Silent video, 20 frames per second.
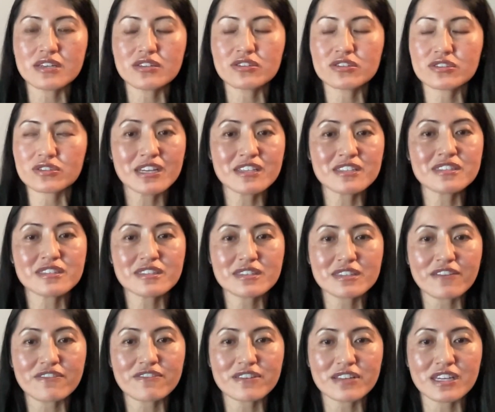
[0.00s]
It is
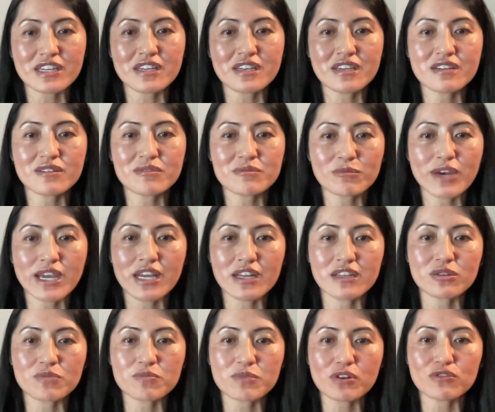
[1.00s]
definitely
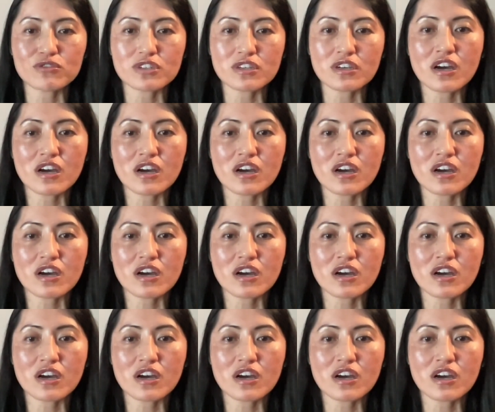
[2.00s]
weighing the pros